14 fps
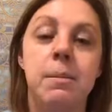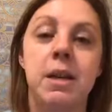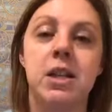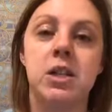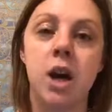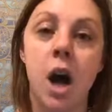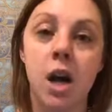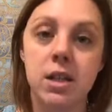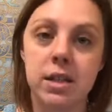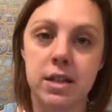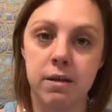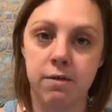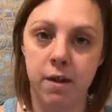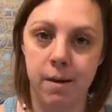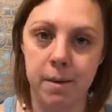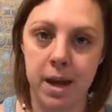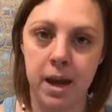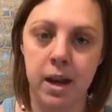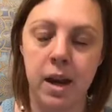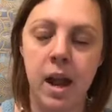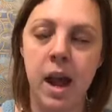I'm exhausted from
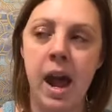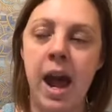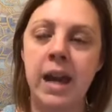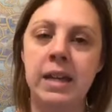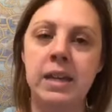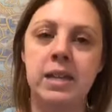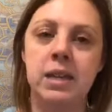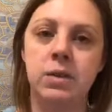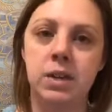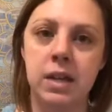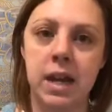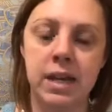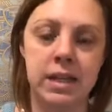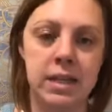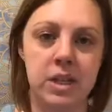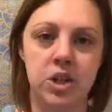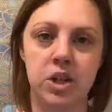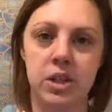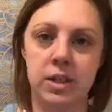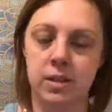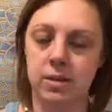it. I need to
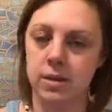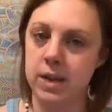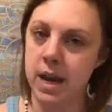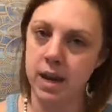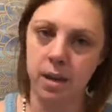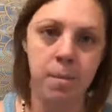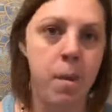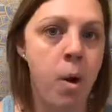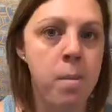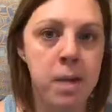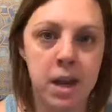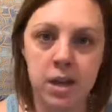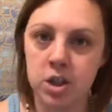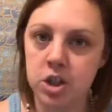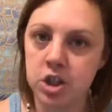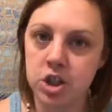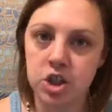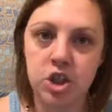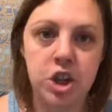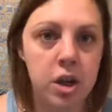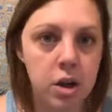just take a moment and
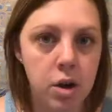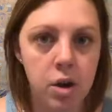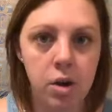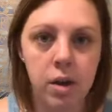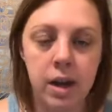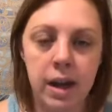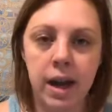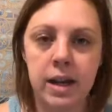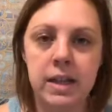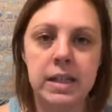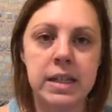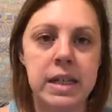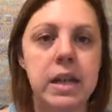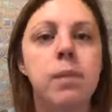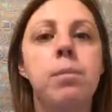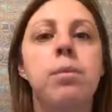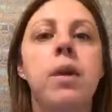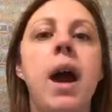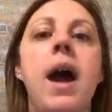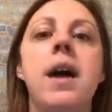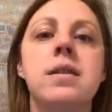just chill and kind of
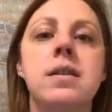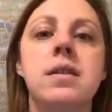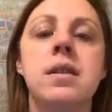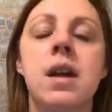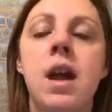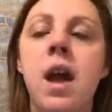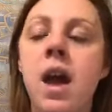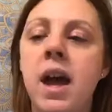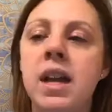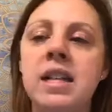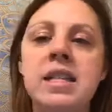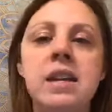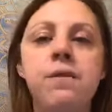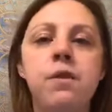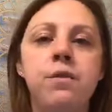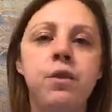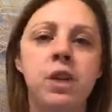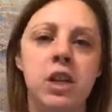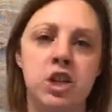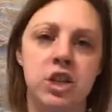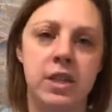decompress. And it's different for
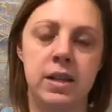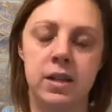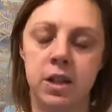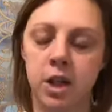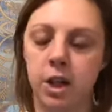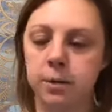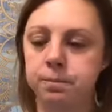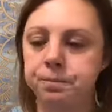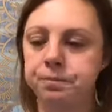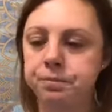each center.